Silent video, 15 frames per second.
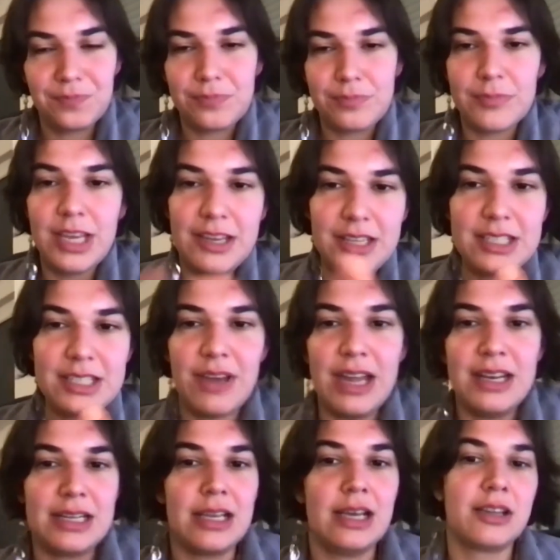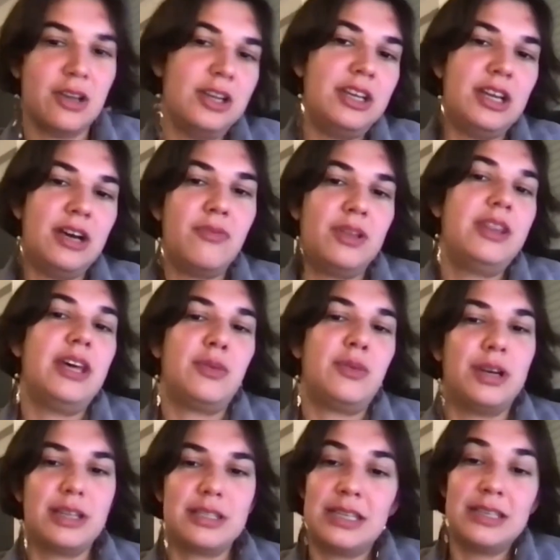Is find a good enough one that
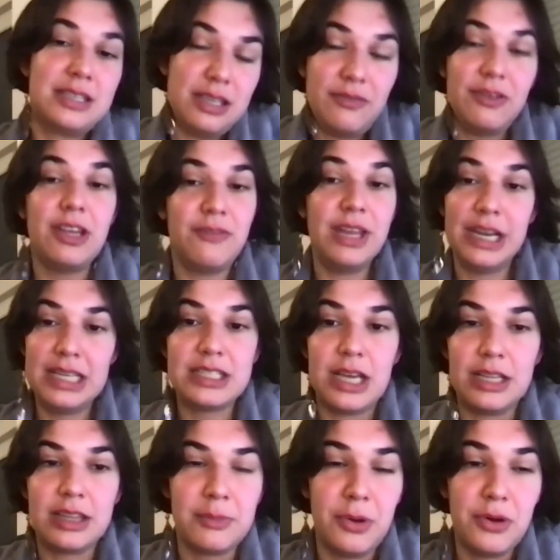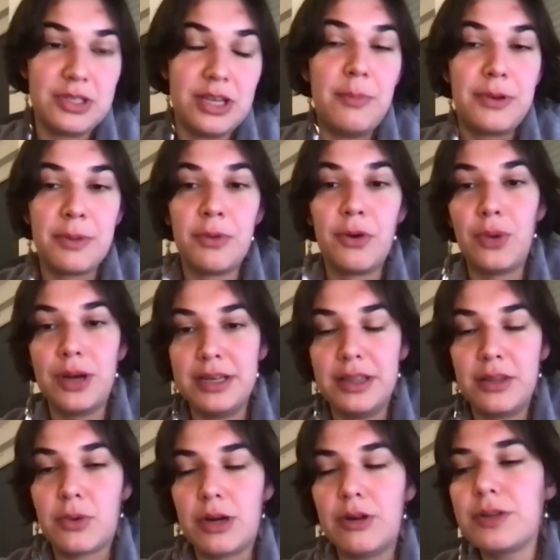works, and even if it is not the most optimal one in
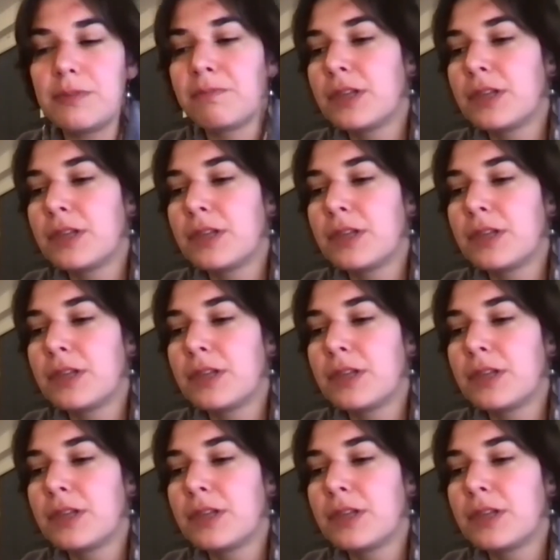the world.